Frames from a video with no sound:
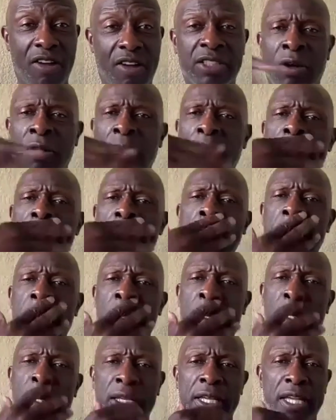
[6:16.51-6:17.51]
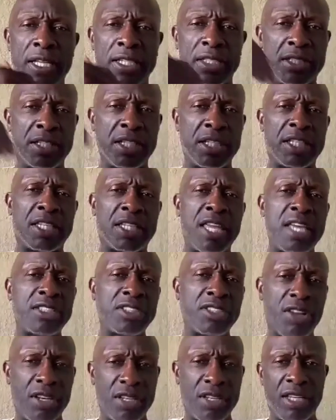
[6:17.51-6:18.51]
So it's kids are
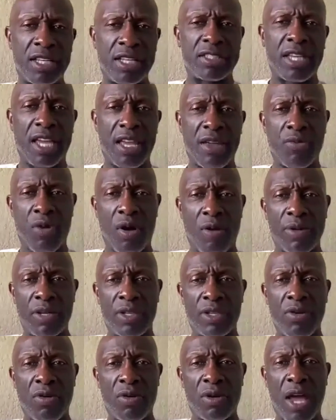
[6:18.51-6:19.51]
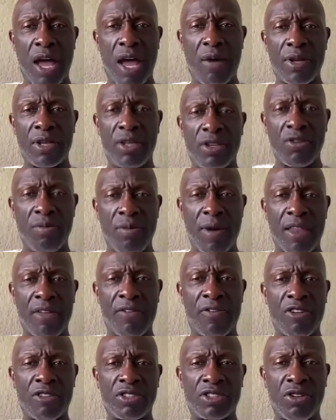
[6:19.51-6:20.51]
going to dictate what we do and how we do by the
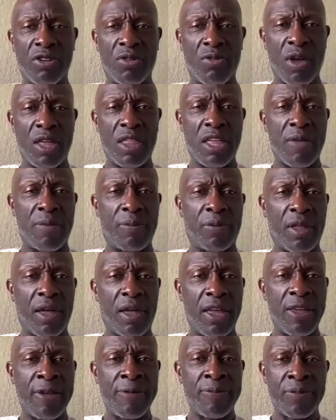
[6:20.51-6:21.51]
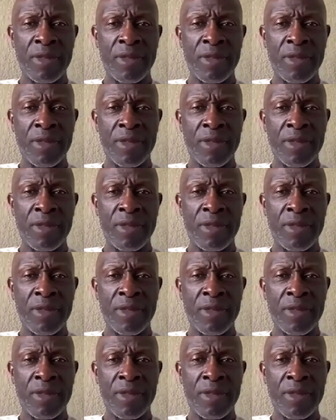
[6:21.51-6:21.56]
virtue of the way they play.